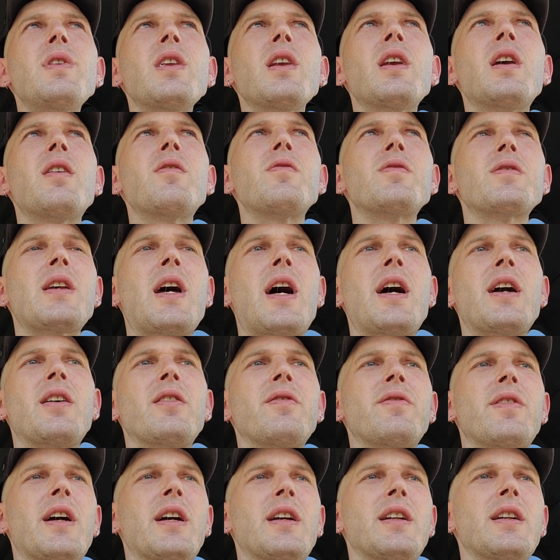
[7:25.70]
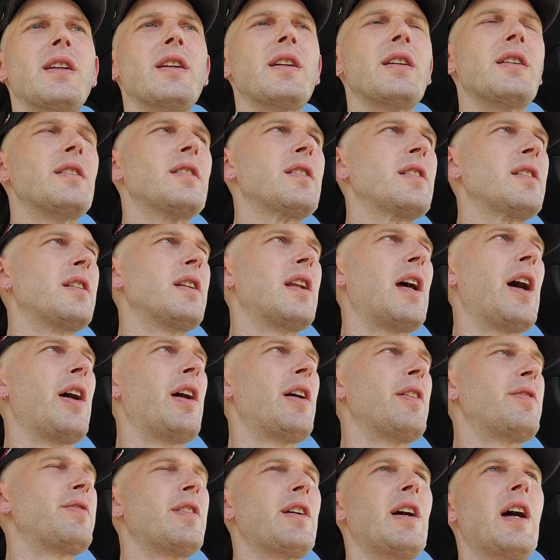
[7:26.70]
It was aggravating. Now
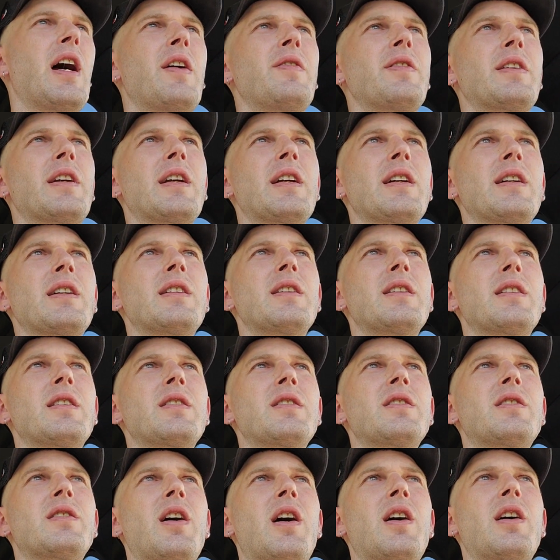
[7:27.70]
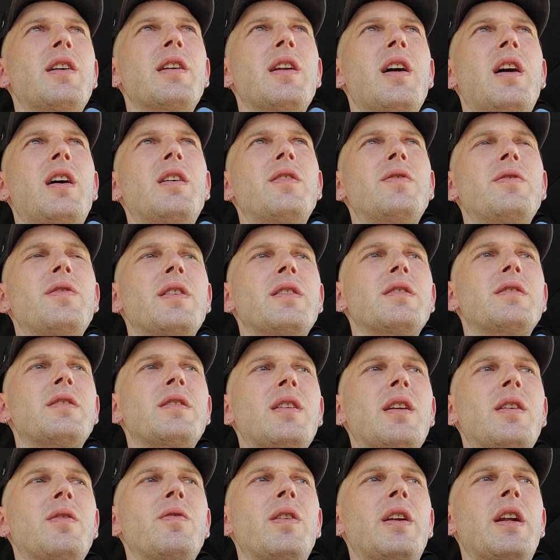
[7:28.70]
after having it turned off, let's
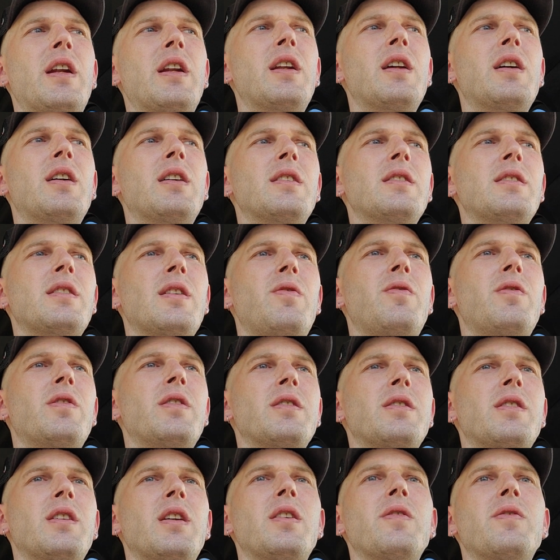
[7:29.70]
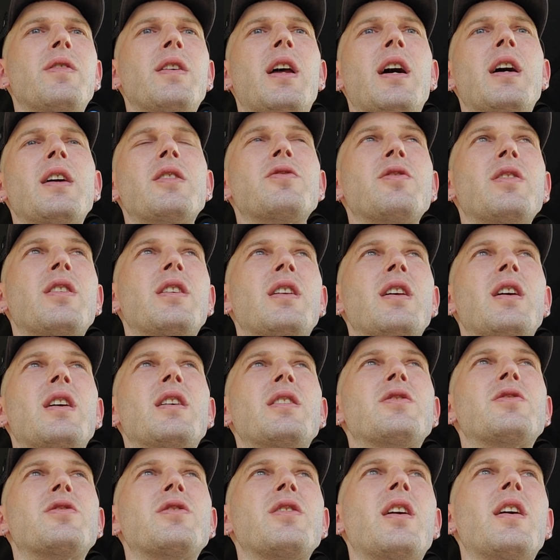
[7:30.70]
see what it does. I want to see if it actually
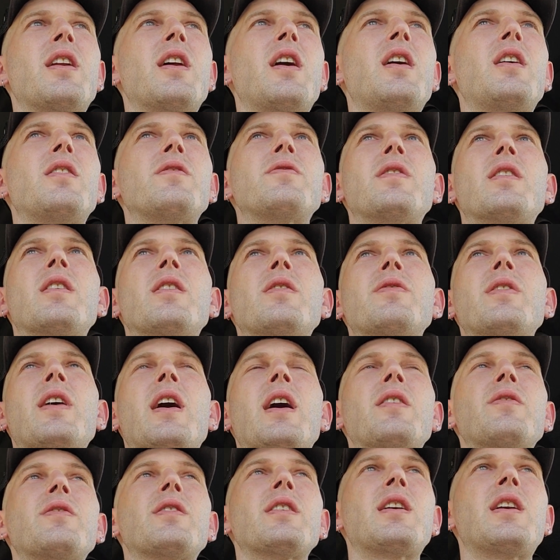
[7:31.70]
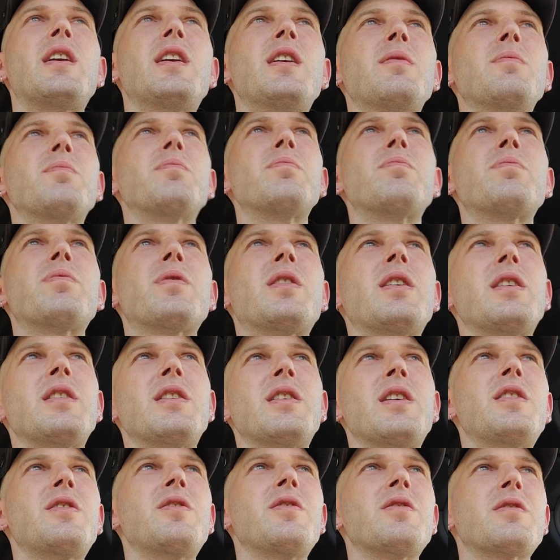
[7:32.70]
does shut off, or if I have to keep
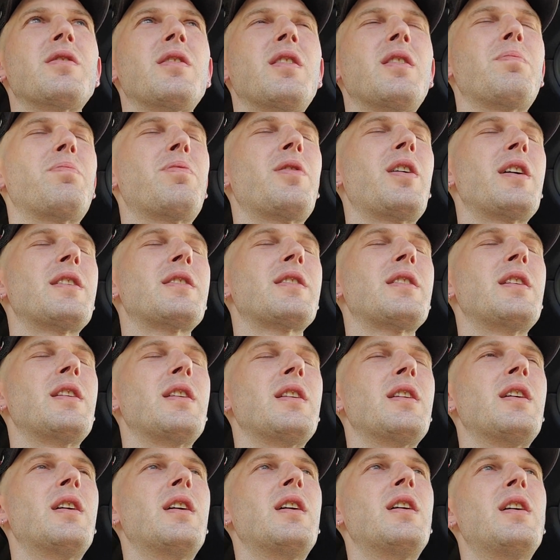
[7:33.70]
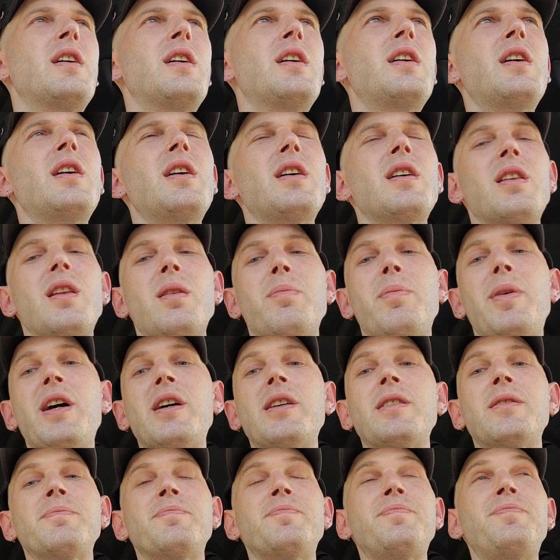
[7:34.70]
continuously pressing the button,